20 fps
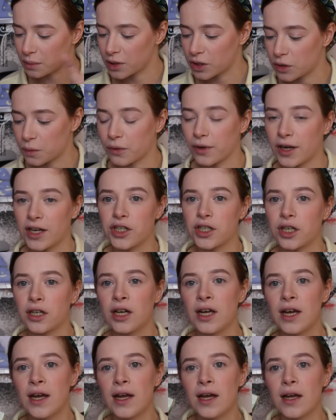inspiration,
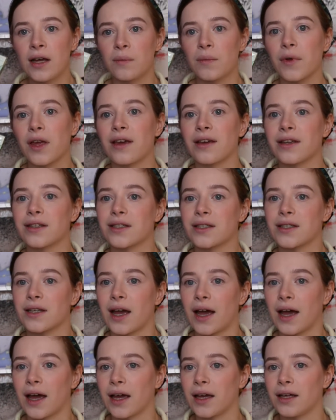because
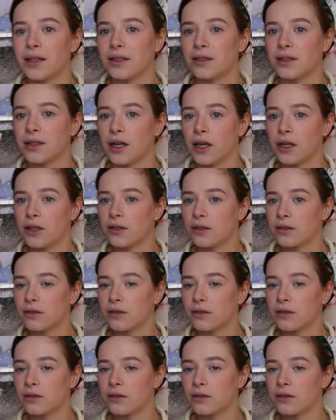I did